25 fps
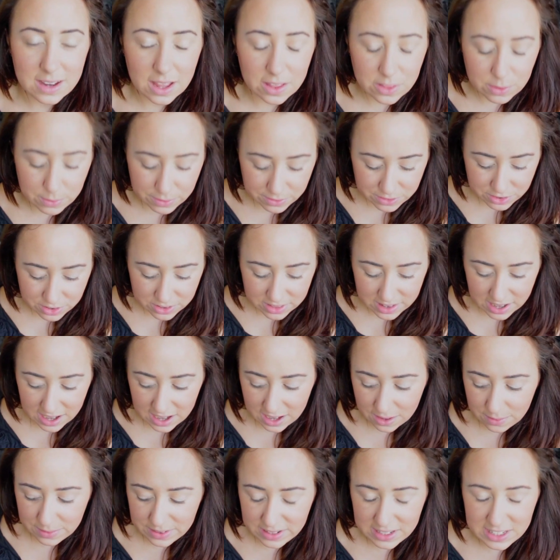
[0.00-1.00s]
Now that we've done
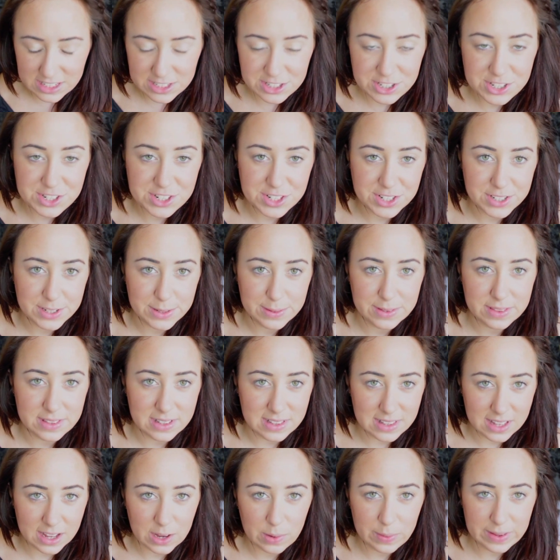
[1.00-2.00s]
that, we need to do
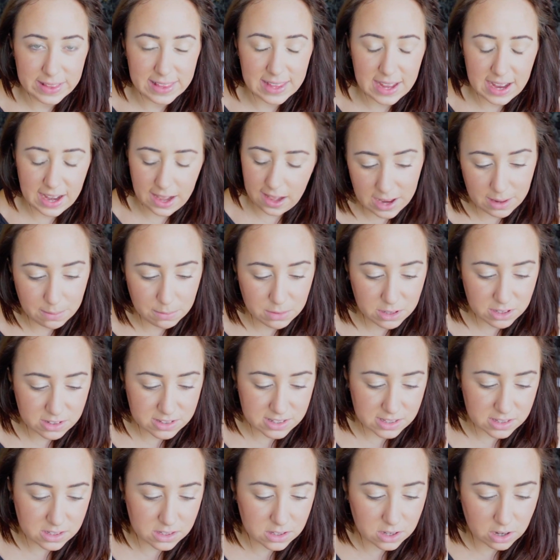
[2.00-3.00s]
the liquid line. I'm
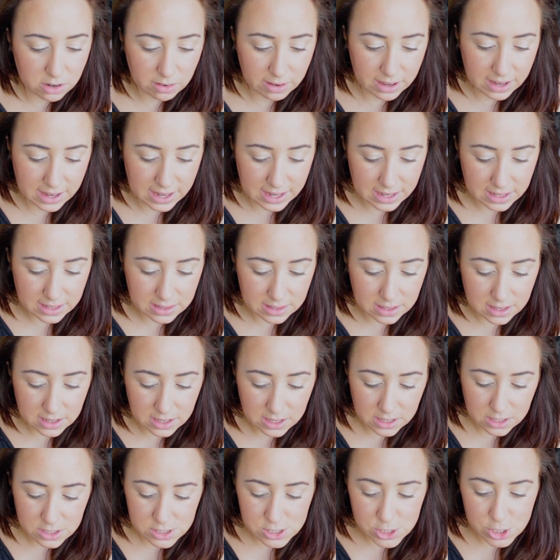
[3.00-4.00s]
using a L'Oreal
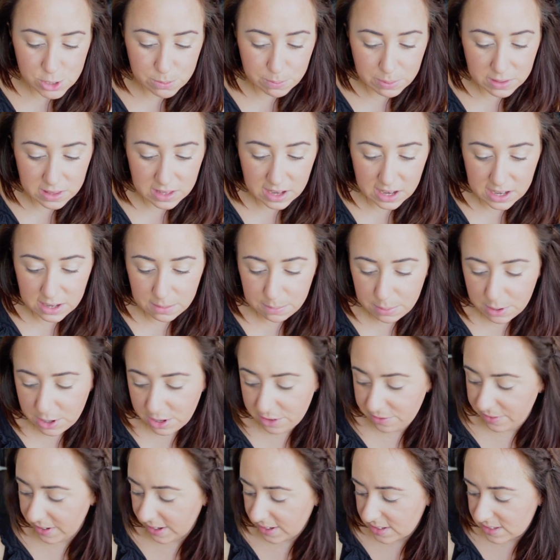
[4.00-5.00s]
Superliner
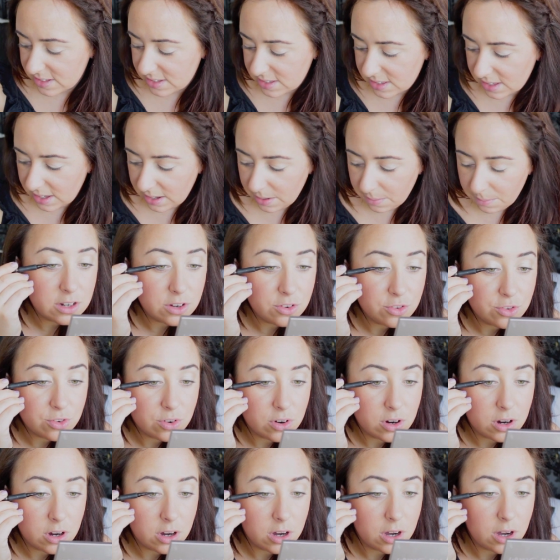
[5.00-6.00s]
Perfect Slim. I'm going to
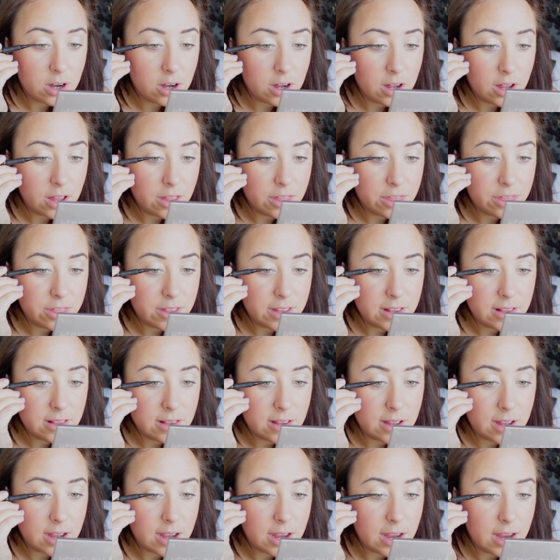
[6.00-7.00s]
draw a
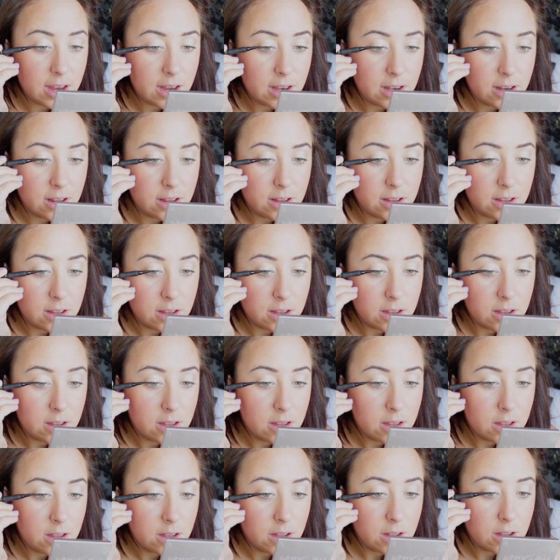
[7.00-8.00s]
thin line
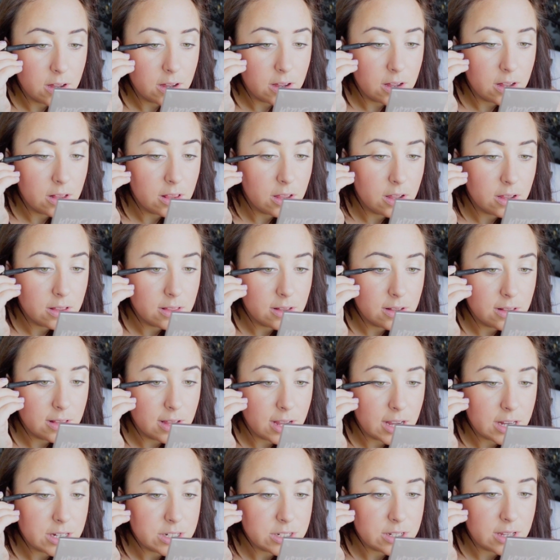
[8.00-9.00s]
along the
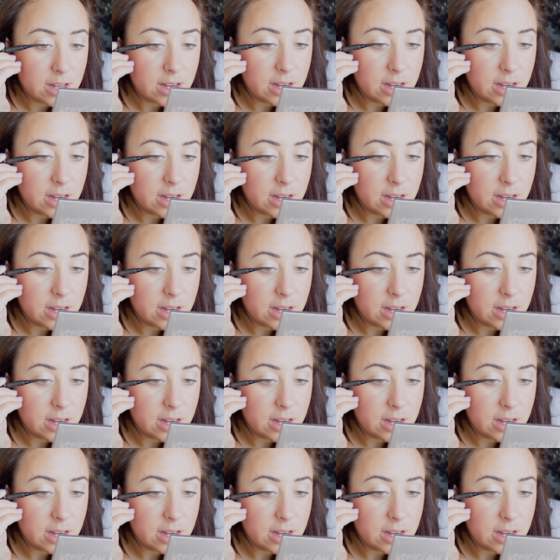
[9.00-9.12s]
lash